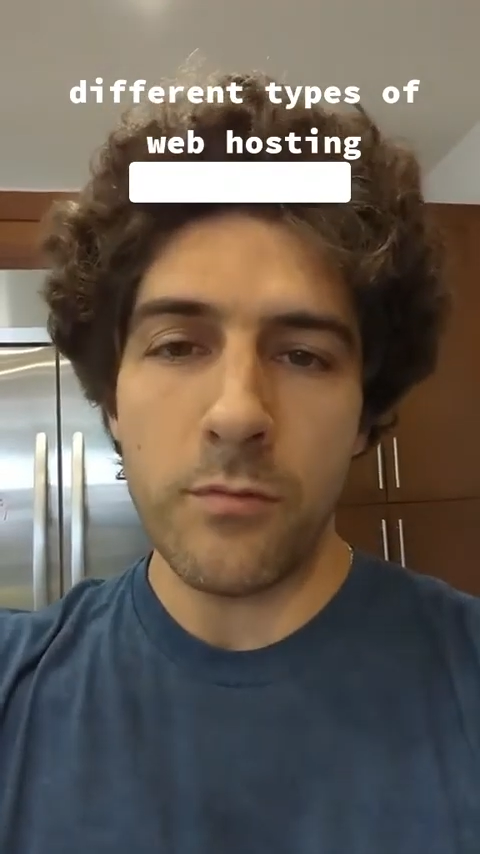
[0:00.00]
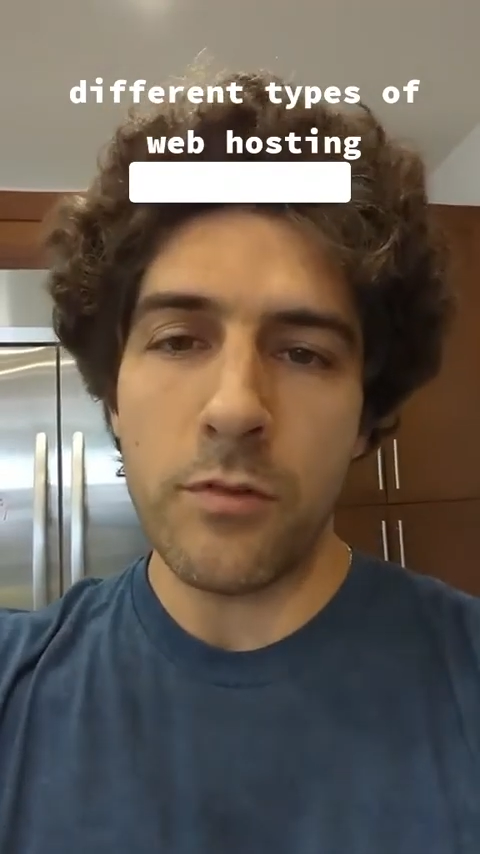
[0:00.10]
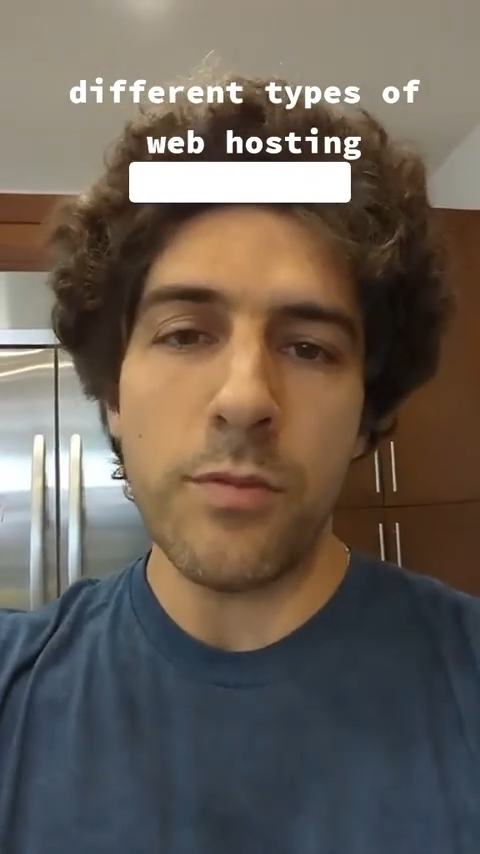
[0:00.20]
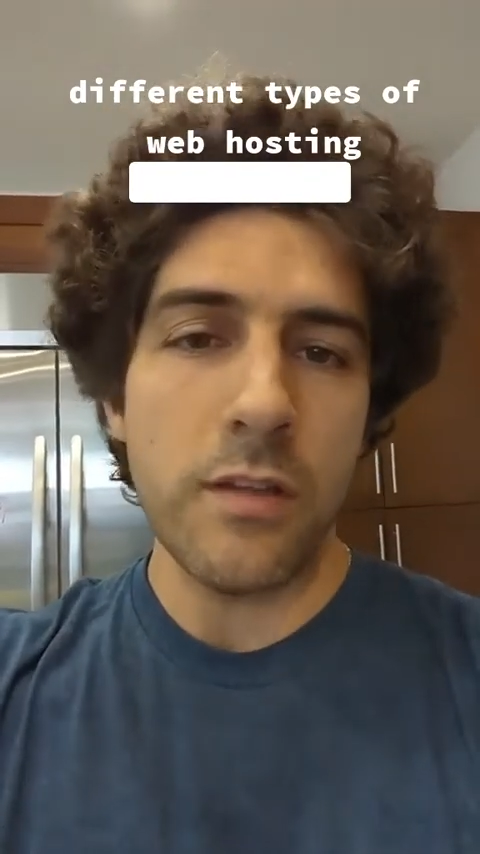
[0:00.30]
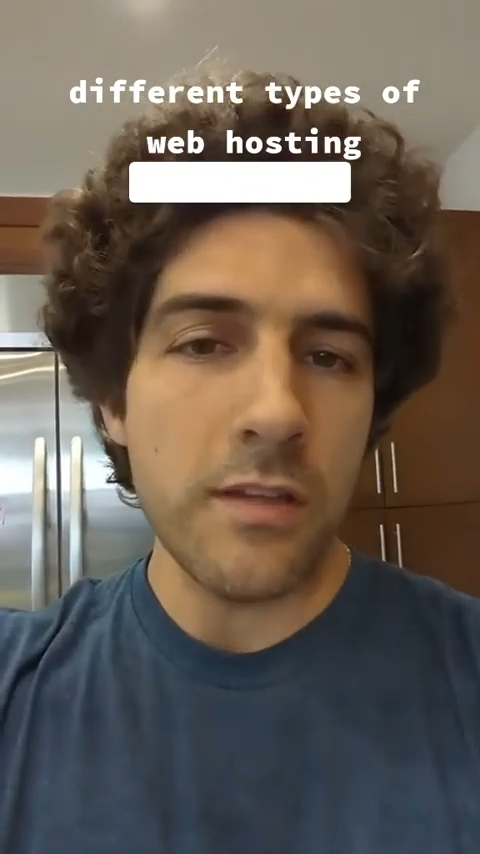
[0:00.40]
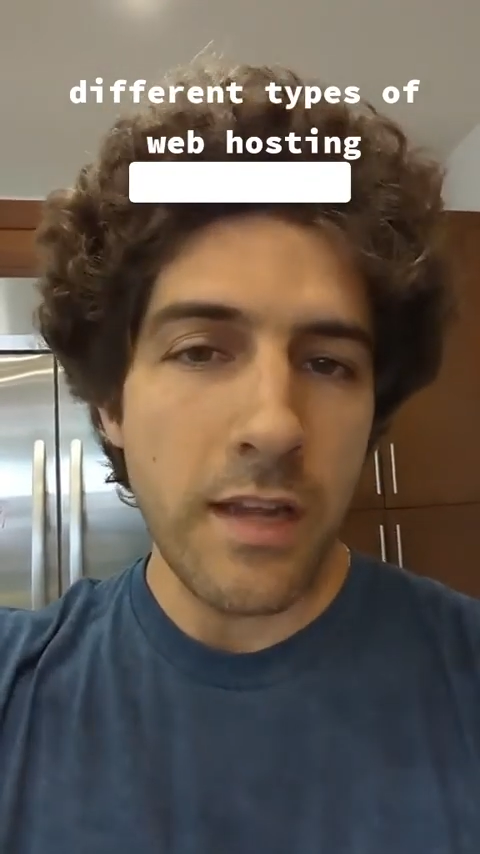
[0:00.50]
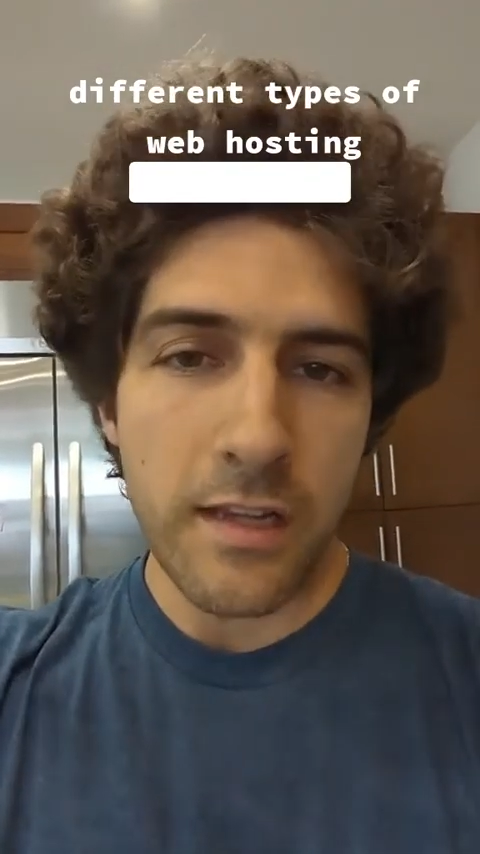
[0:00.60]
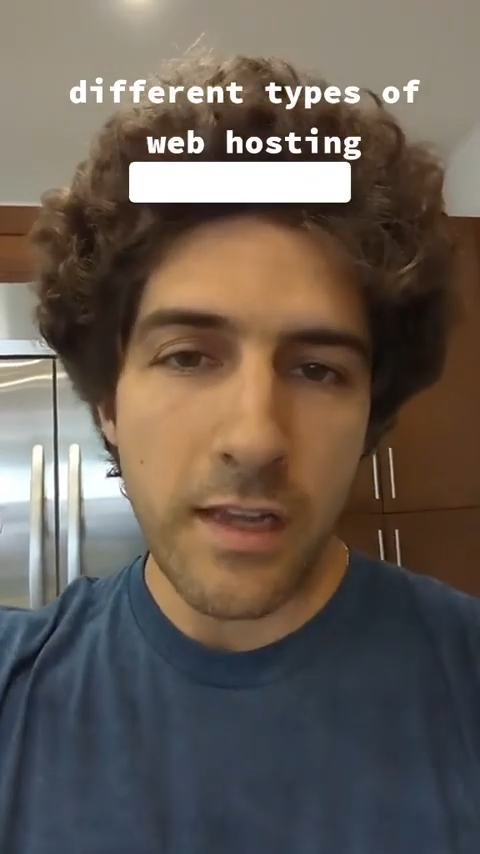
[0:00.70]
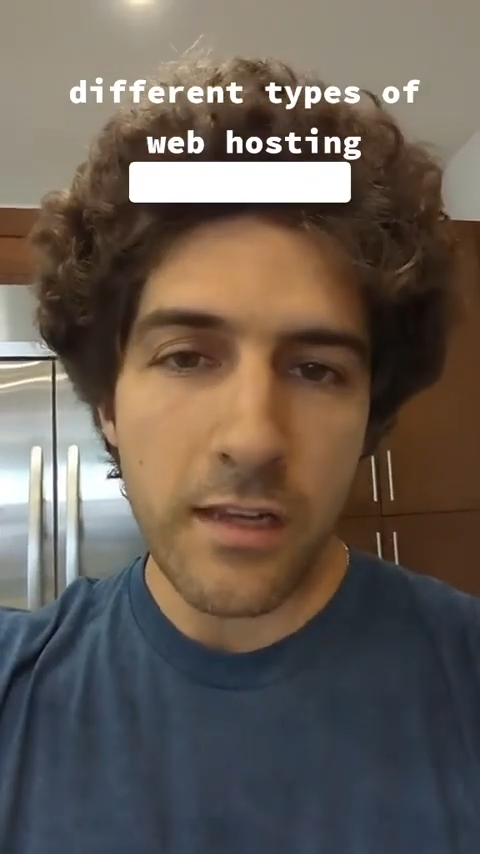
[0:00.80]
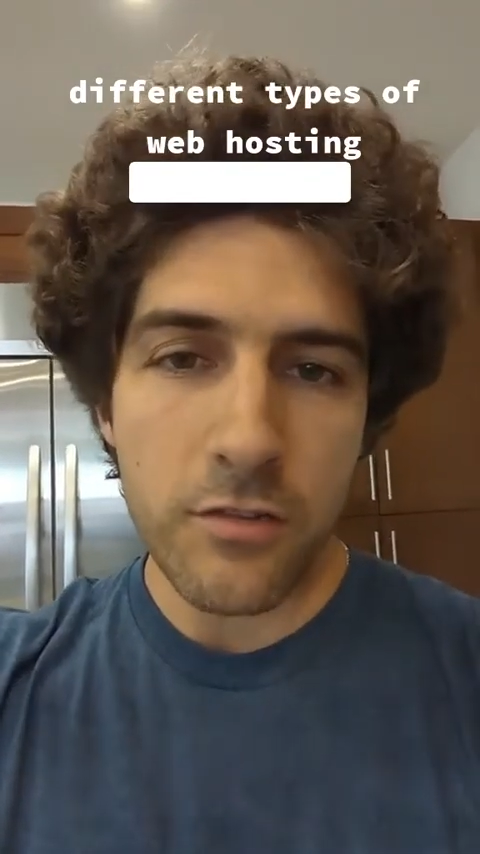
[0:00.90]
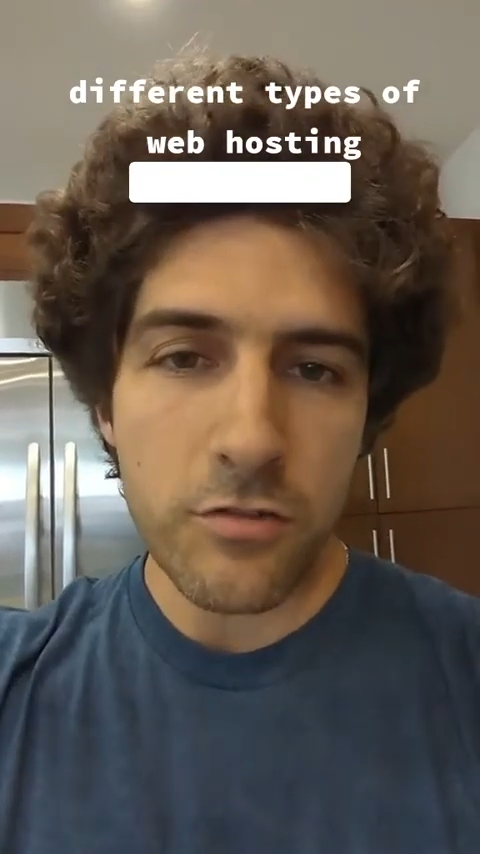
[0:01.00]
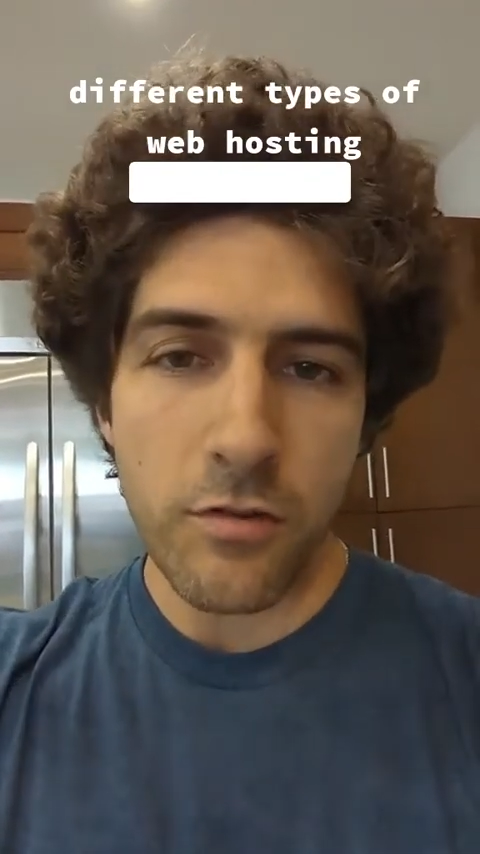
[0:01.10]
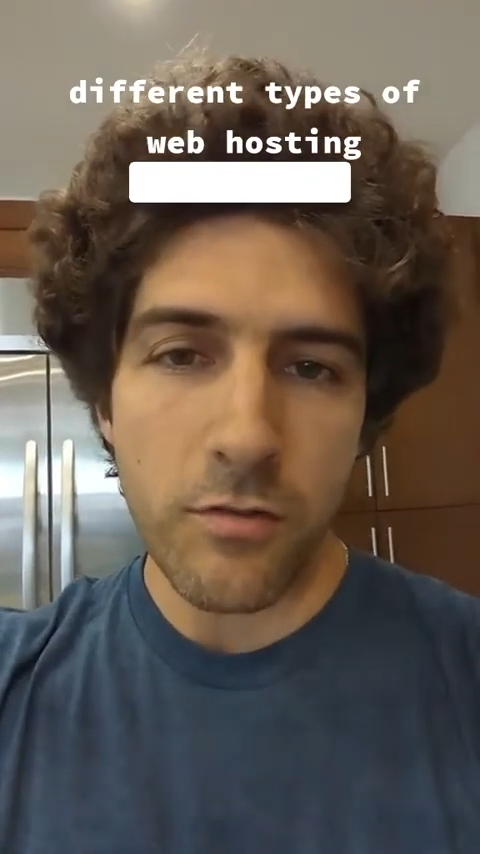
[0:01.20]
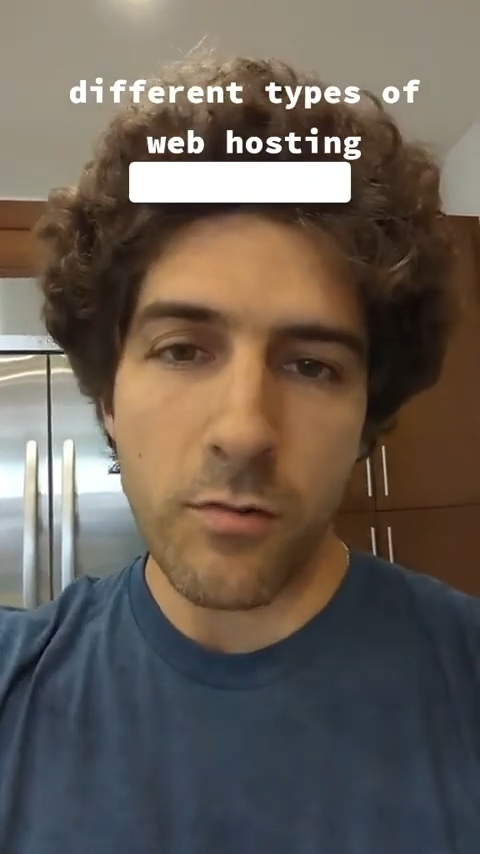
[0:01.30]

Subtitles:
would be the dedicated server,